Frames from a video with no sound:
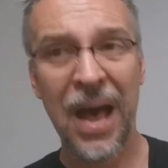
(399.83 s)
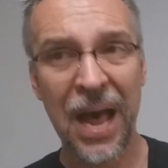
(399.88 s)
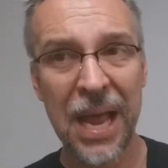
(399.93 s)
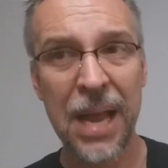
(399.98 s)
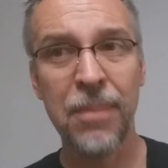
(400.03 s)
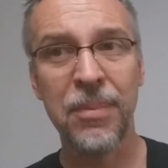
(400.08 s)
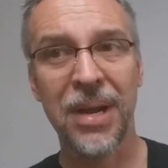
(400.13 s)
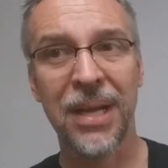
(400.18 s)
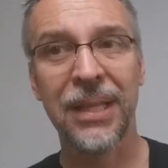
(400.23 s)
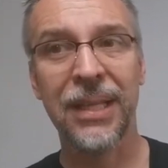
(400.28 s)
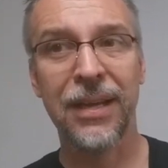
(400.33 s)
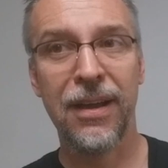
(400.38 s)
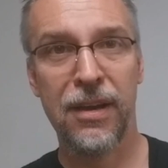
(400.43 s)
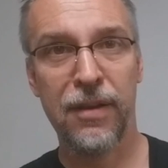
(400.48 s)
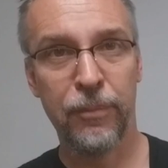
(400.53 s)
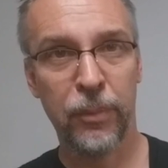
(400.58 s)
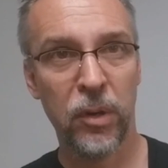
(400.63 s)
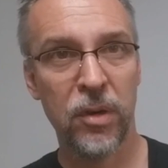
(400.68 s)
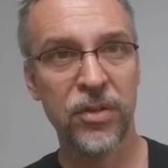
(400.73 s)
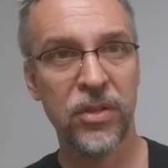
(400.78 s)
I am not the
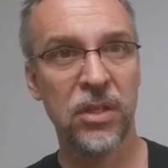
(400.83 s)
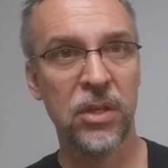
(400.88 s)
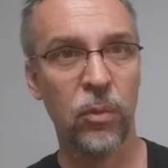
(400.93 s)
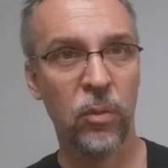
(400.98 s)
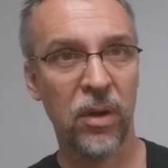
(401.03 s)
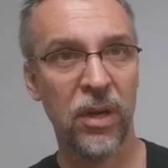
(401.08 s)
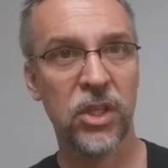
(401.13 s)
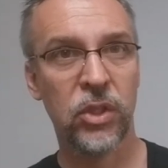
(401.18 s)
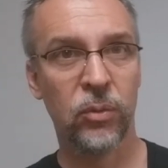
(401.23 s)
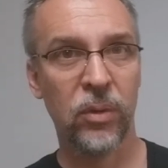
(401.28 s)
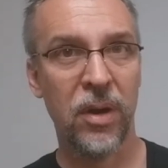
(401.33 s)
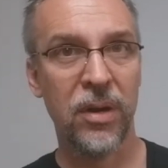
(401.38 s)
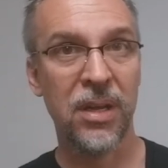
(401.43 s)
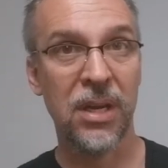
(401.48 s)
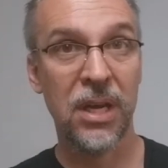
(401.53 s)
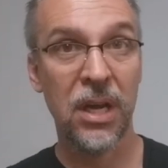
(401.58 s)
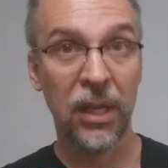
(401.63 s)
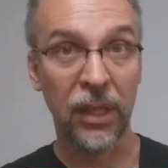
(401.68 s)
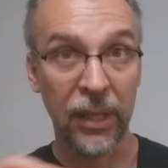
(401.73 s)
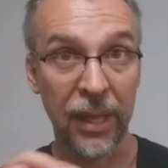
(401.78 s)
kind of person that walks around
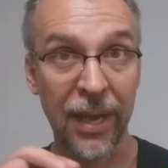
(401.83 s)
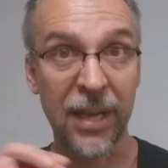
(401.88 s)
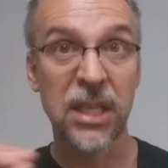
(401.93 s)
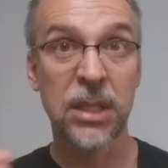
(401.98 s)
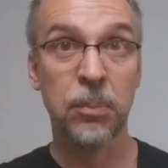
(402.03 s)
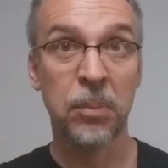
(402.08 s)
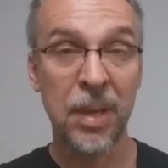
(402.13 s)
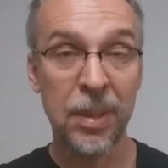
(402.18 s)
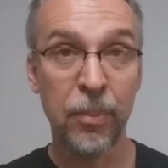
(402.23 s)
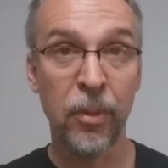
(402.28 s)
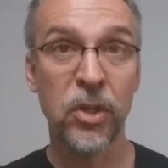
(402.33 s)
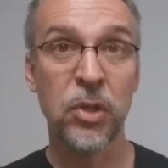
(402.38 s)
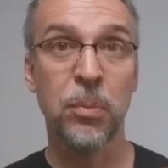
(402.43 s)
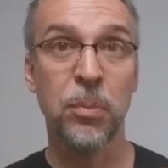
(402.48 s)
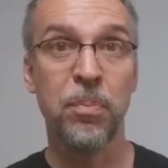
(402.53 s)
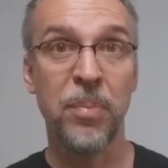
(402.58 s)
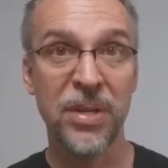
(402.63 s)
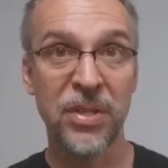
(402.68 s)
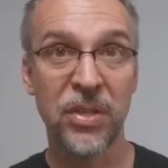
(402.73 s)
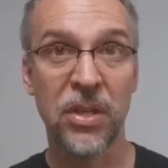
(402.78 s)
and collects people's
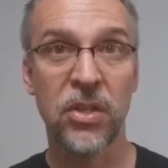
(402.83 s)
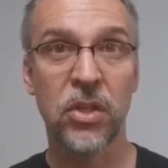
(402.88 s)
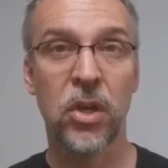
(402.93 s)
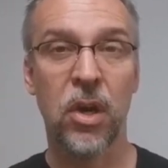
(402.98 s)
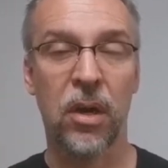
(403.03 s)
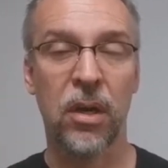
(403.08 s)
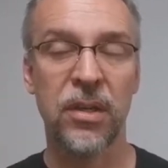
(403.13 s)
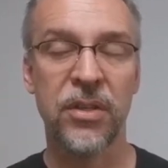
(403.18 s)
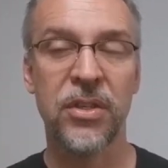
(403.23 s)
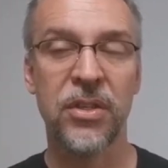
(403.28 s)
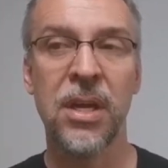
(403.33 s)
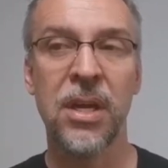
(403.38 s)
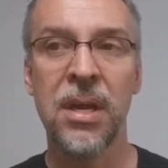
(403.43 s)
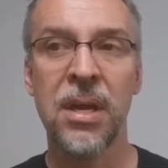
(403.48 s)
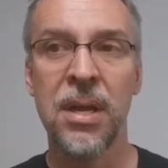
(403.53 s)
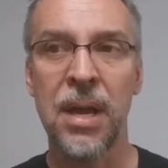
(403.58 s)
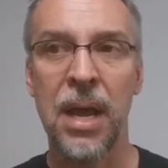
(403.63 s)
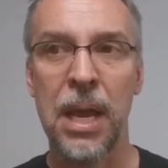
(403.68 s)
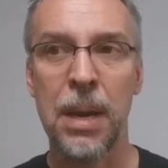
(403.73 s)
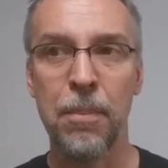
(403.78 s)
business cards
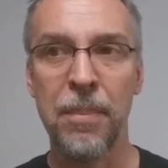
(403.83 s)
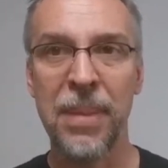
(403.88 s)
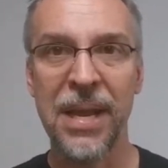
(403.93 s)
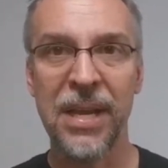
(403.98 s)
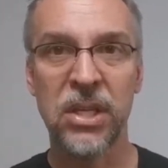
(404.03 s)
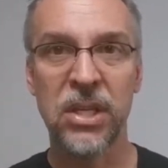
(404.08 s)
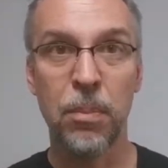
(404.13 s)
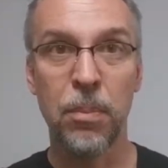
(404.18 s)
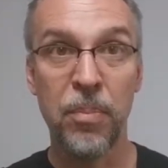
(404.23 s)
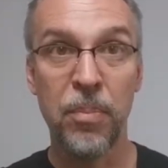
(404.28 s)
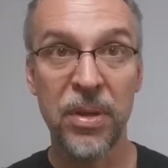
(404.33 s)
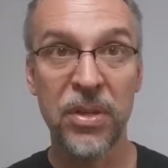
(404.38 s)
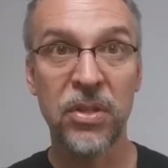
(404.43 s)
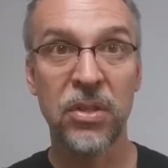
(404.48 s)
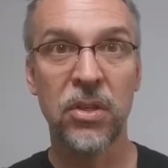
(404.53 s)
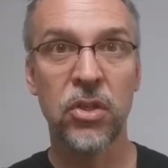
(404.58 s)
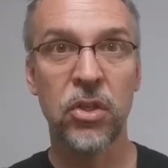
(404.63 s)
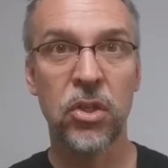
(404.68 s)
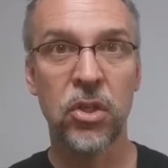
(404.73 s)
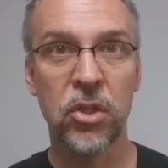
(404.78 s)
and makes
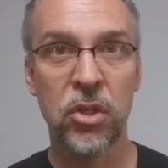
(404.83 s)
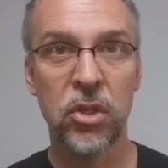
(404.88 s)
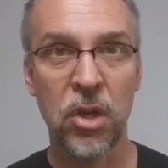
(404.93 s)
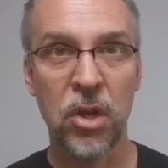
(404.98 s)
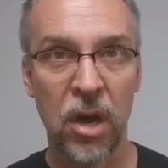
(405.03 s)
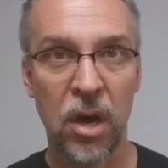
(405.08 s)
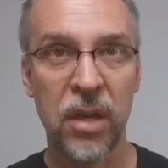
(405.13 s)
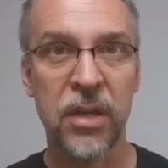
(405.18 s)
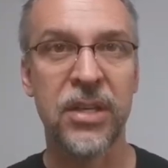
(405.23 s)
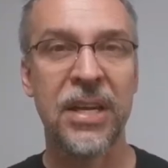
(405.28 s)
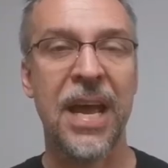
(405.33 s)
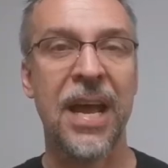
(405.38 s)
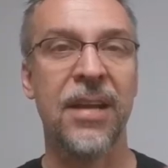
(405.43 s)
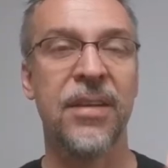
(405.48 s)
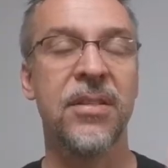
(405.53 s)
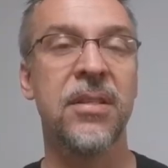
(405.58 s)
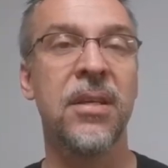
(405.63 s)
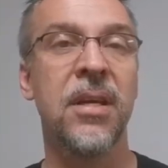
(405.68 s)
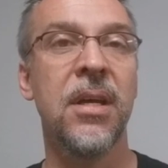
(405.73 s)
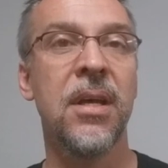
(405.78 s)
business
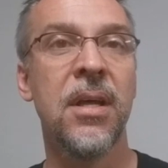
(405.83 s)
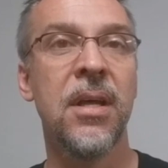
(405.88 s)
contacts.